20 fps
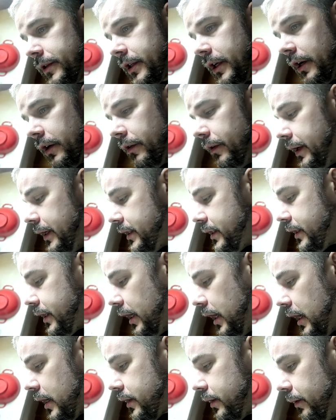Just gonna
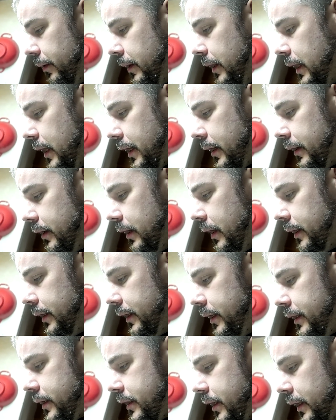restock the water
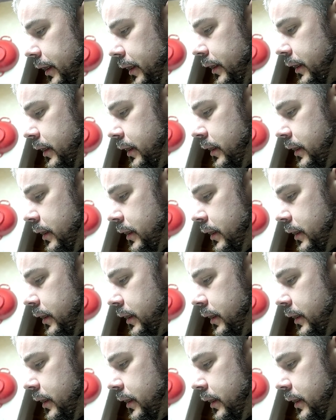on this thing.